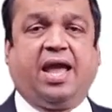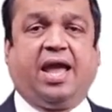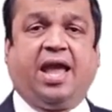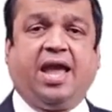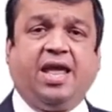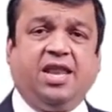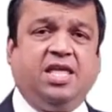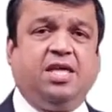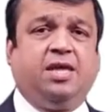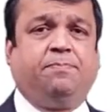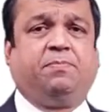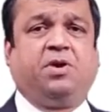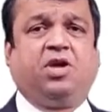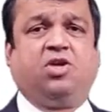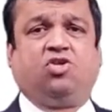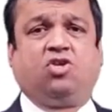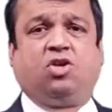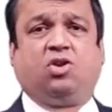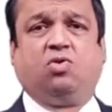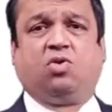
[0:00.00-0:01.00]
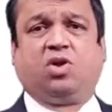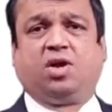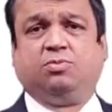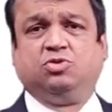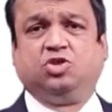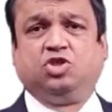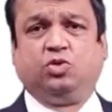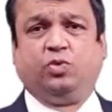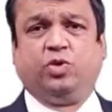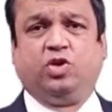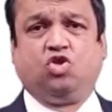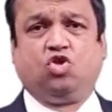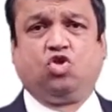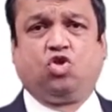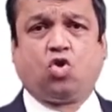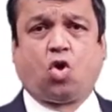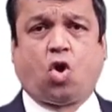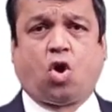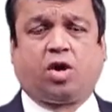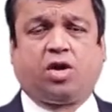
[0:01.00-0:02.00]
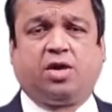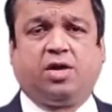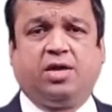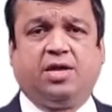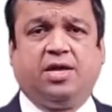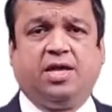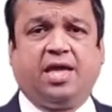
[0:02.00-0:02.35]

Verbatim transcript: Any patient who comes to you in shock,